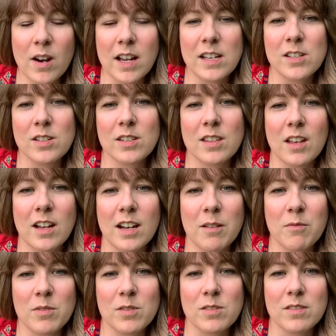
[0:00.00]
I just thought it
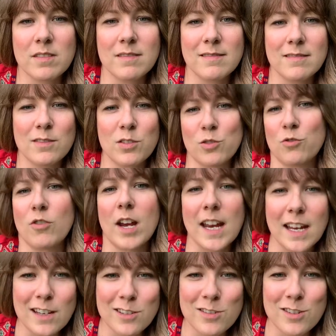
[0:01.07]
was
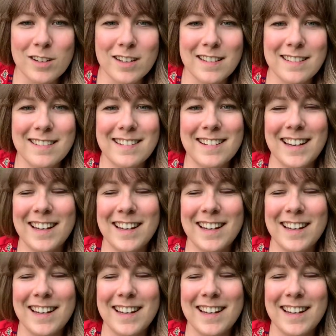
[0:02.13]
strange and,